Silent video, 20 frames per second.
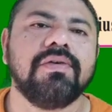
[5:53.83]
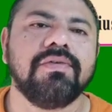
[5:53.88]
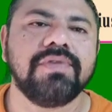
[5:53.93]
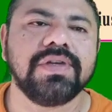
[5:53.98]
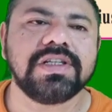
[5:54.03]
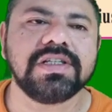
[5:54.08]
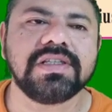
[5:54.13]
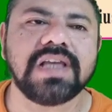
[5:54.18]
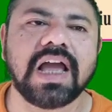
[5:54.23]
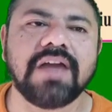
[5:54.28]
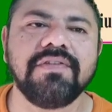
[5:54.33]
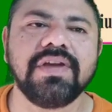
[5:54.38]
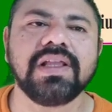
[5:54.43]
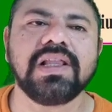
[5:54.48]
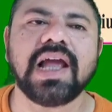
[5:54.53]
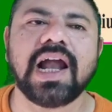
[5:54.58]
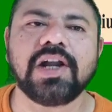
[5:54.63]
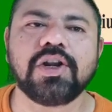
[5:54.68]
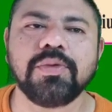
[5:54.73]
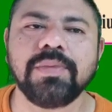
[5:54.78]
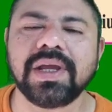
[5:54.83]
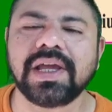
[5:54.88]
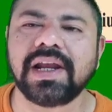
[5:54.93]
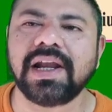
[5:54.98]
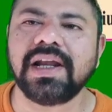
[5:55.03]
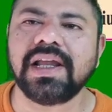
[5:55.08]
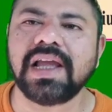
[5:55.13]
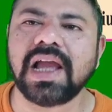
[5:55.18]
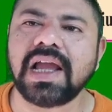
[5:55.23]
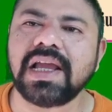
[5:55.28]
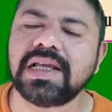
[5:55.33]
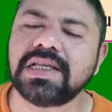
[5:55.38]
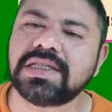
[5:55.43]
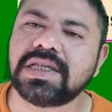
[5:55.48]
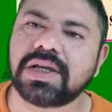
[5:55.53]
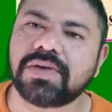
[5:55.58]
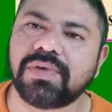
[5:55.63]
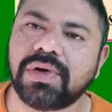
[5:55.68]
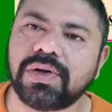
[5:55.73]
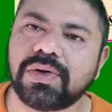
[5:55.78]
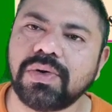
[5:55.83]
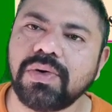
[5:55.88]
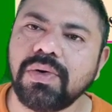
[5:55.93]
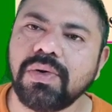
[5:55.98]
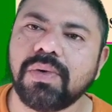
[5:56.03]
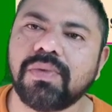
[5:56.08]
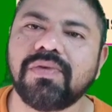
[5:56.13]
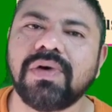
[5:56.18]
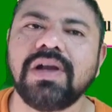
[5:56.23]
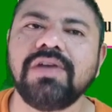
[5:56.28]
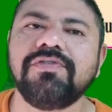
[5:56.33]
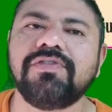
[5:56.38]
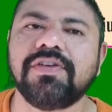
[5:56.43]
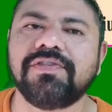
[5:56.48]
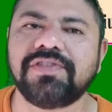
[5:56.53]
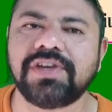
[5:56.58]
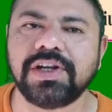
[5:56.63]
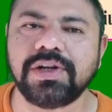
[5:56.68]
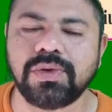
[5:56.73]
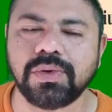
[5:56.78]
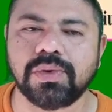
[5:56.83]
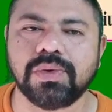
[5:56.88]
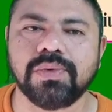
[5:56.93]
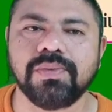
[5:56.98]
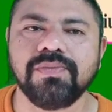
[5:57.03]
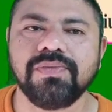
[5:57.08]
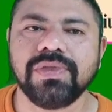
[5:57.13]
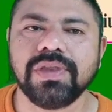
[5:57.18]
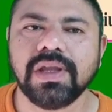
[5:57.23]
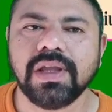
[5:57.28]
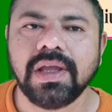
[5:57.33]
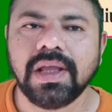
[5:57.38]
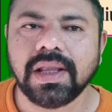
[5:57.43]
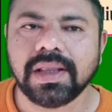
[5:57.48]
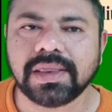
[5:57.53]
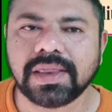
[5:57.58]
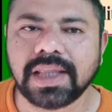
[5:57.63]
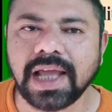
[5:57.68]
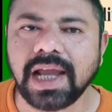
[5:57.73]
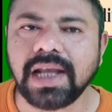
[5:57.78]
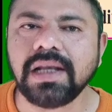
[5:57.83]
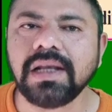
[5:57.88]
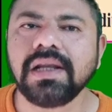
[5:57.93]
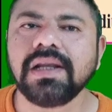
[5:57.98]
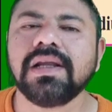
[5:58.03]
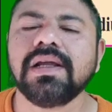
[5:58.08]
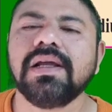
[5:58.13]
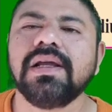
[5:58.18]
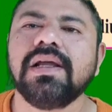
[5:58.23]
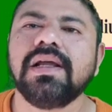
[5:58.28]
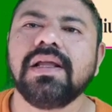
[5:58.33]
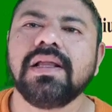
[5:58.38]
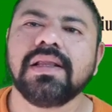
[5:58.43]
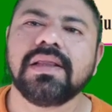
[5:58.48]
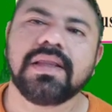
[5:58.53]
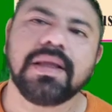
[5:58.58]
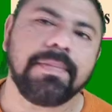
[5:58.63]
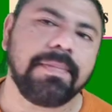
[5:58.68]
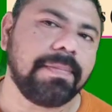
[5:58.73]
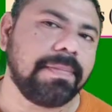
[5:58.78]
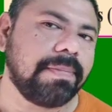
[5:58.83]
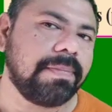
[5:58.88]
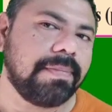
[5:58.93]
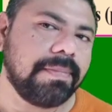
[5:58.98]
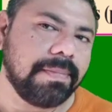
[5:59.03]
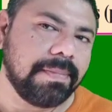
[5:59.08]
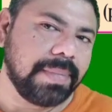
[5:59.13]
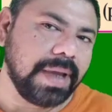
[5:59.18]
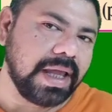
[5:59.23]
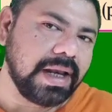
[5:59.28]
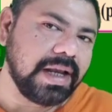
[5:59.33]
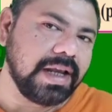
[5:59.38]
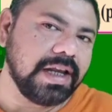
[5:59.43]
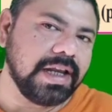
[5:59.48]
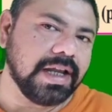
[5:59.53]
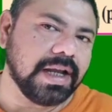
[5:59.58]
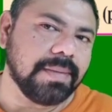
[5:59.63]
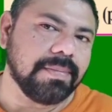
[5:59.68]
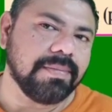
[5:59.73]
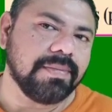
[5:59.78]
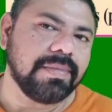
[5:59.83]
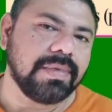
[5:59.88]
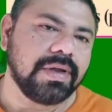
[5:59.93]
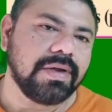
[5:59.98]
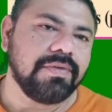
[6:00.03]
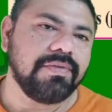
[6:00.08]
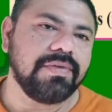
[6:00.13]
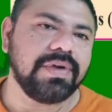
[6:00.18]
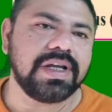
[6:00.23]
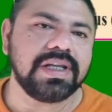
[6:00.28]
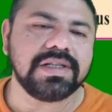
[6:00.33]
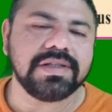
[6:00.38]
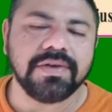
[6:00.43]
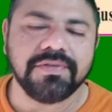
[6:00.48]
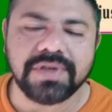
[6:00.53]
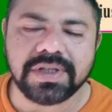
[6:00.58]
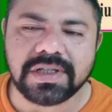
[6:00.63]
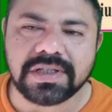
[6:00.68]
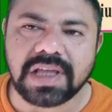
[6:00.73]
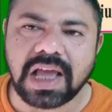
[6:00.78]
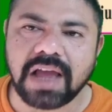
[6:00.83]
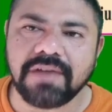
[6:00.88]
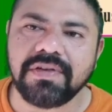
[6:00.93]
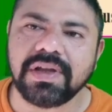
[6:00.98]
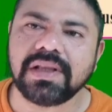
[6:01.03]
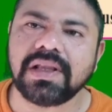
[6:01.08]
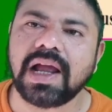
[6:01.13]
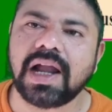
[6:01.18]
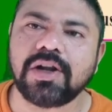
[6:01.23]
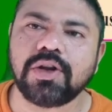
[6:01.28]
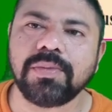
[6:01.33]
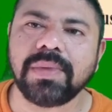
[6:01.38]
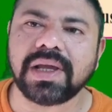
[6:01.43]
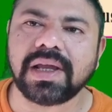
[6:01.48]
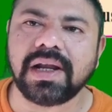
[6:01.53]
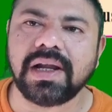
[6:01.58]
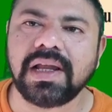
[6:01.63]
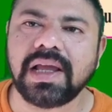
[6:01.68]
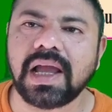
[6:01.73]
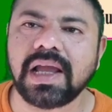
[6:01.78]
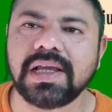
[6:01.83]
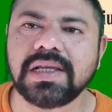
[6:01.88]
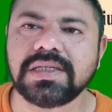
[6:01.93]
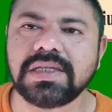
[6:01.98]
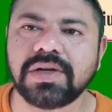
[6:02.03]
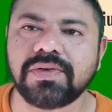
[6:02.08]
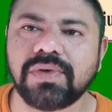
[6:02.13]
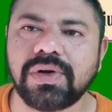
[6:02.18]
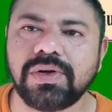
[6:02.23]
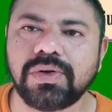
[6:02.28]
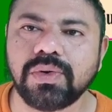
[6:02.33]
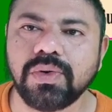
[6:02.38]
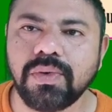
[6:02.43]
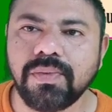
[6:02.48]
which is having the atomic radii is equal to one fifty-two. Then the beryllium, which is, which is having the atomic radii is equal